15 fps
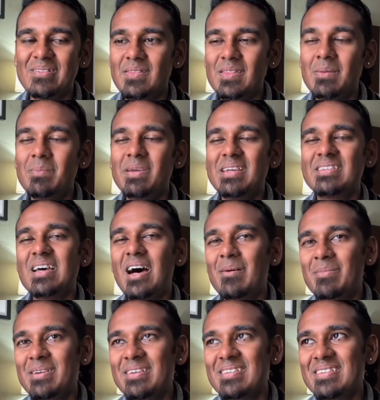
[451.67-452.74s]
the big
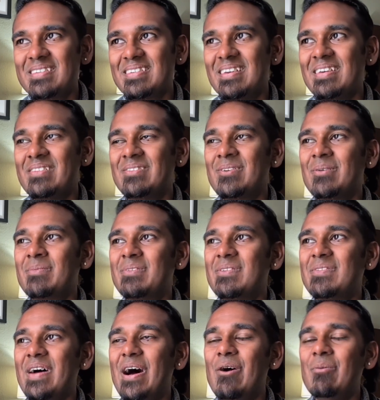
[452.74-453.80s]
topics in terms
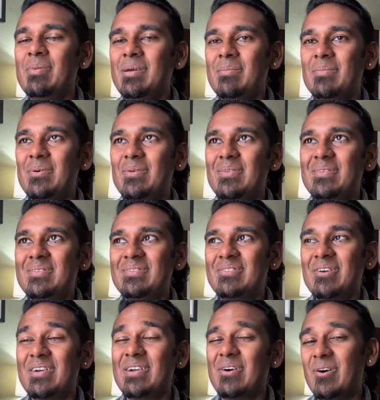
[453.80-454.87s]
of how people
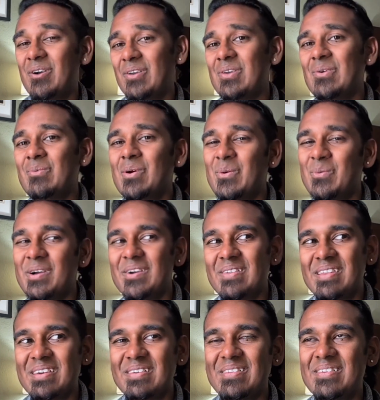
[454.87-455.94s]
try to argue one way or
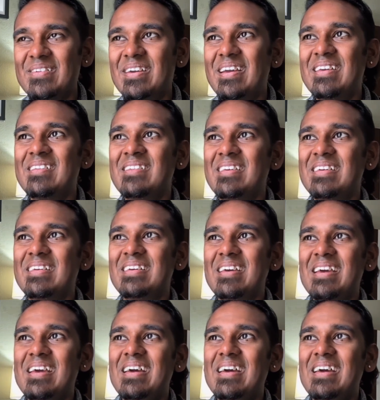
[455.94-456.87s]
the other, and like